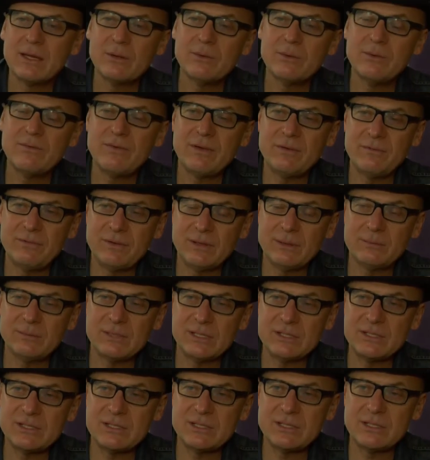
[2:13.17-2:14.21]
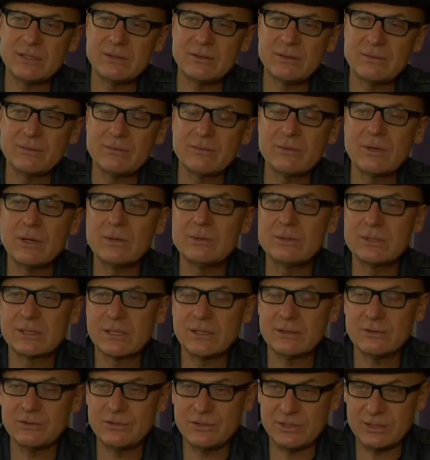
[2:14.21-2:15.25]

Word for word: with a film that she wrote called